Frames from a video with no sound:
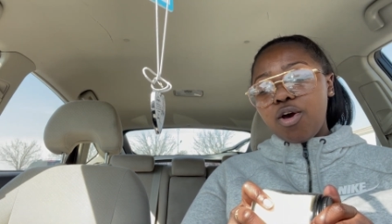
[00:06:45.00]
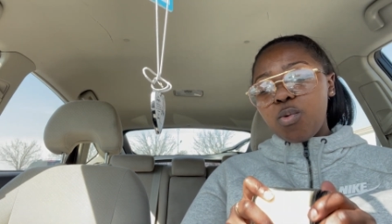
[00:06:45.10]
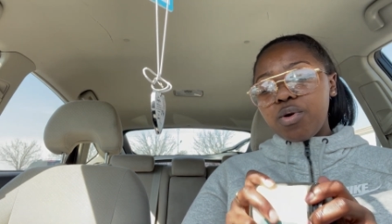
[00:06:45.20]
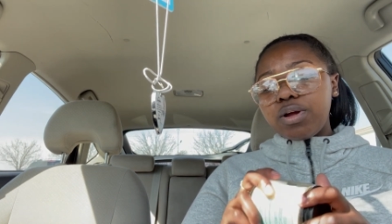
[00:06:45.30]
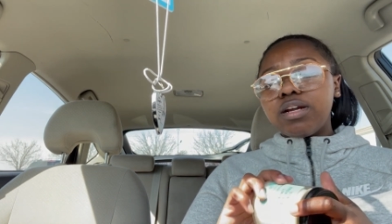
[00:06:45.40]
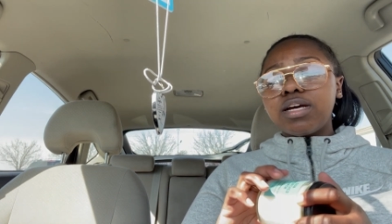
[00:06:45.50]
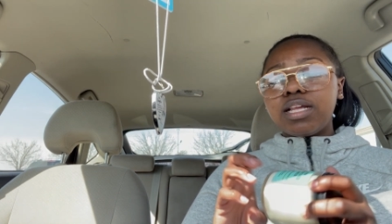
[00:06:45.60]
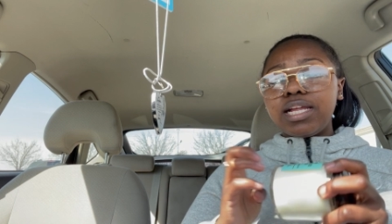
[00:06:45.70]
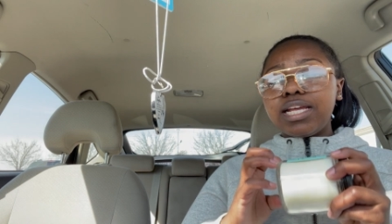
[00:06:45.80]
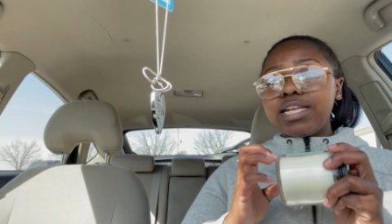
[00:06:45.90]
Or on a
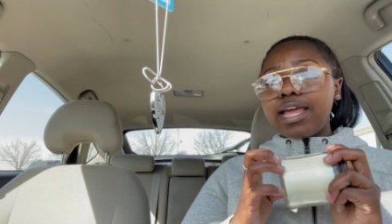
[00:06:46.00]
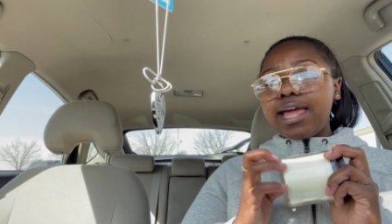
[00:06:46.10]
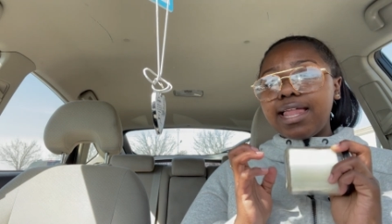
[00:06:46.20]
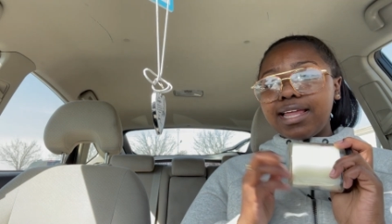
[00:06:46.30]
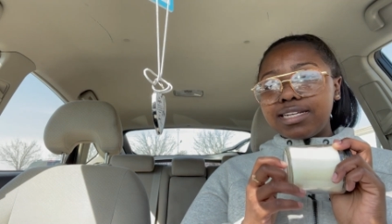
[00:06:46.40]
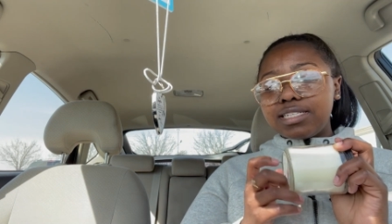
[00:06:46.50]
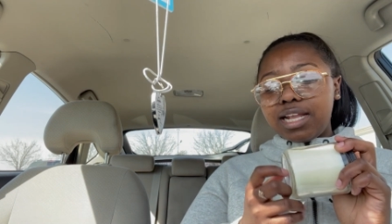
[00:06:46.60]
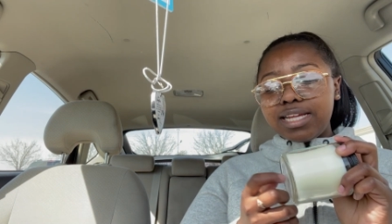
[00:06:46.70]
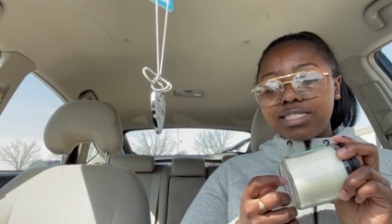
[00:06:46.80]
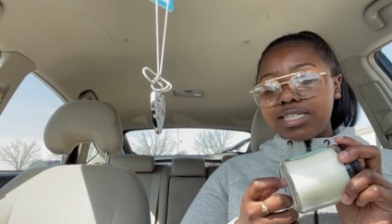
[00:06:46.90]
cleaning day, I like the
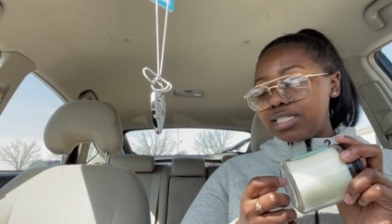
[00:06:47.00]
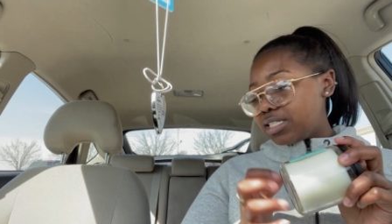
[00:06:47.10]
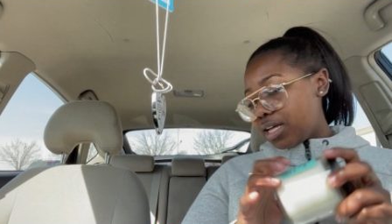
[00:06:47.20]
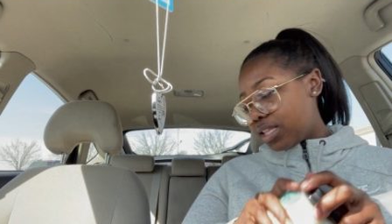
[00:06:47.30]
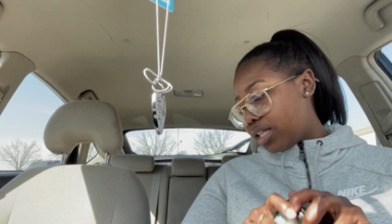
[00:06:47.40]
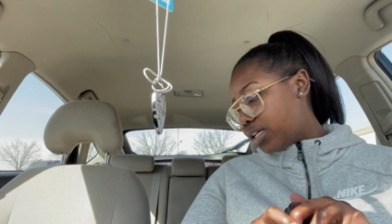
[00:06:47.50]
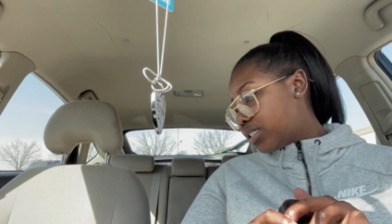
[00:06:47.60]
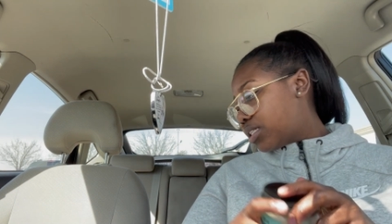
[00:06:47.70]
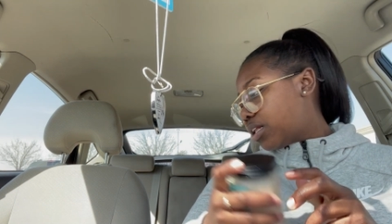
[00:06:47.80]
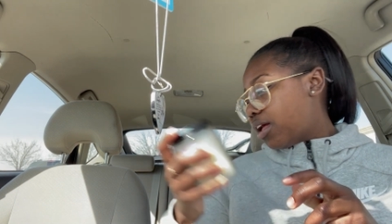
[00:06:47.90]
light scents like
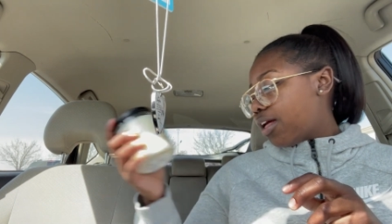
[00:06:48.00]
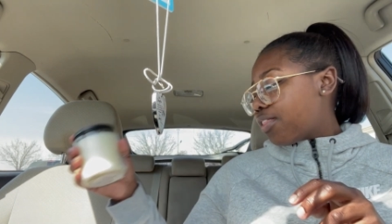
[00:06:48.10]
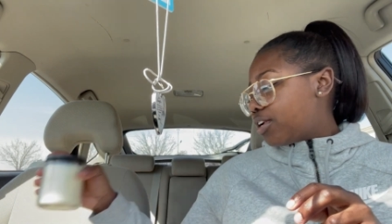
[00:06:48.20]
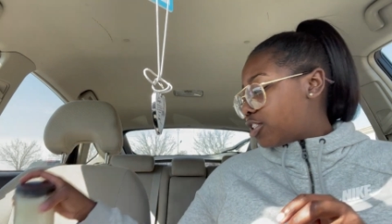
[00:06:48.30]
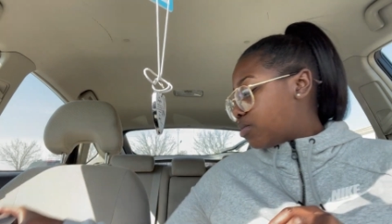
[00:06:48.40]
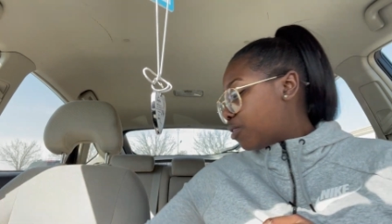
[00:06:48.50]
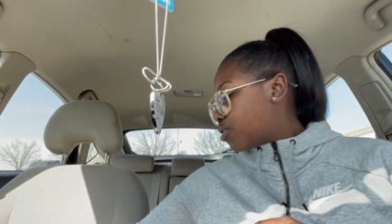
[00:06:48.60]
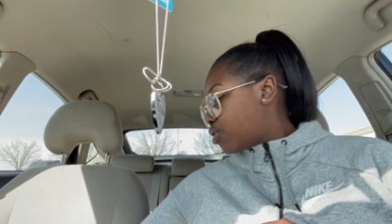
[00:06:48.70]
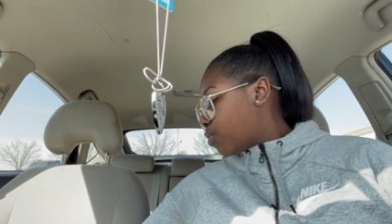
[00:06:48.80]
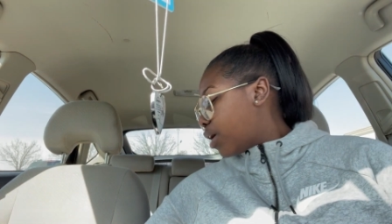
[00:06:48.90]
this. They just smell
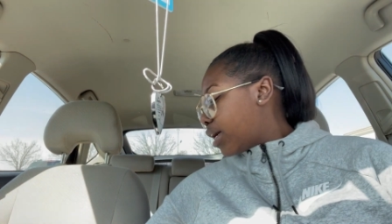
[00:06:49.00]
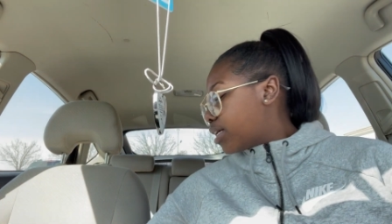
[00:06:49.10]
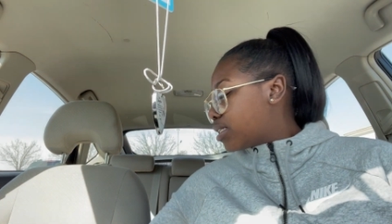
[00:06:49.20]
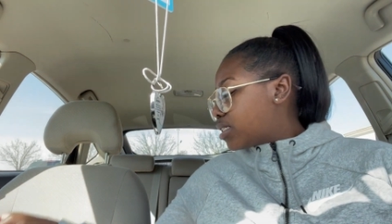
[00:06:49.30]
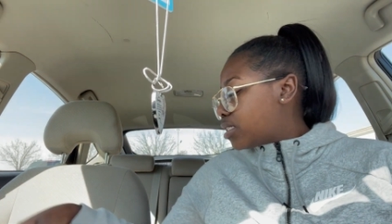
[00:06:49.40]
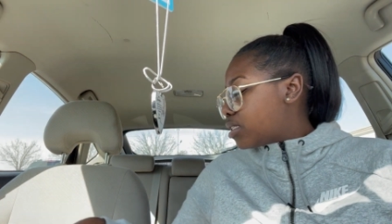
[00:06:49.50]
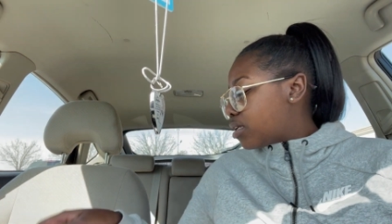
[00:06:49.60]
so nice.